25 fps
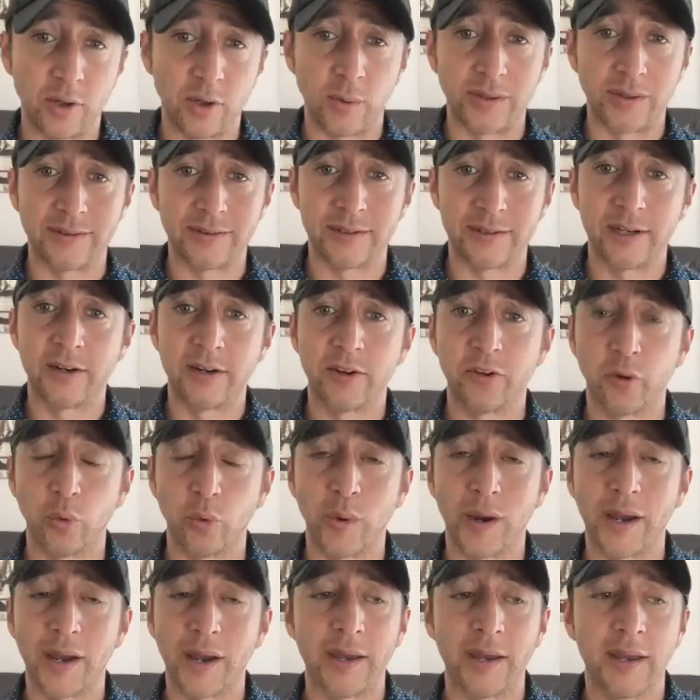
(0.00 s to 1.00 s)
know it. Said another
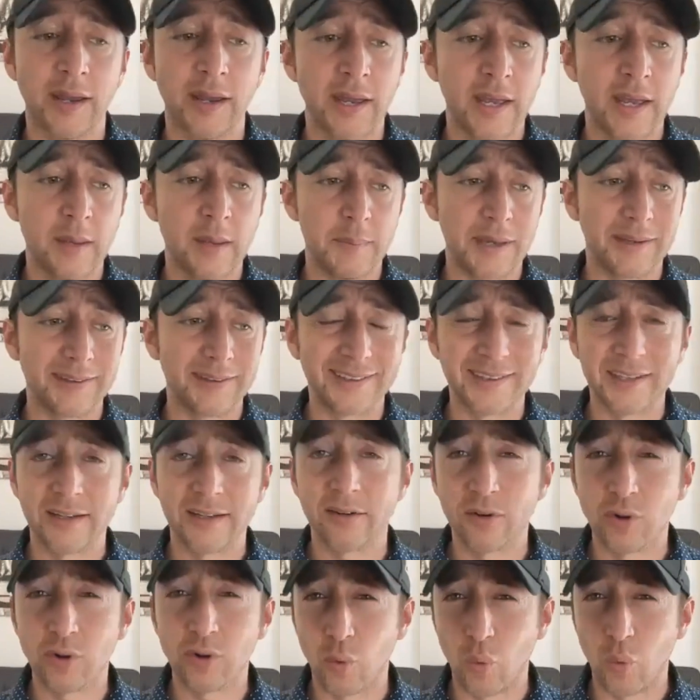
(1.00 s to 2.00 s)
way, because I
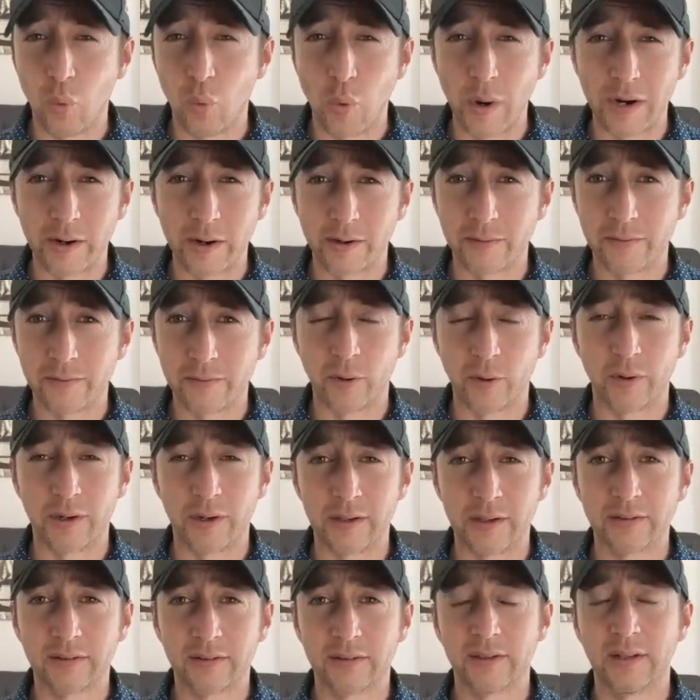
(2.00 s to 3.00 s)
didn't know where to
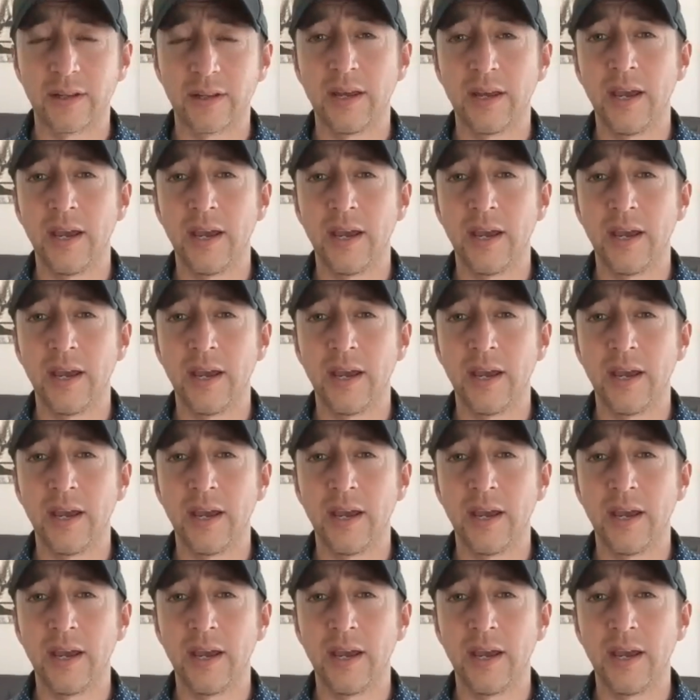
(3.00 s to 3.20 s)
focus,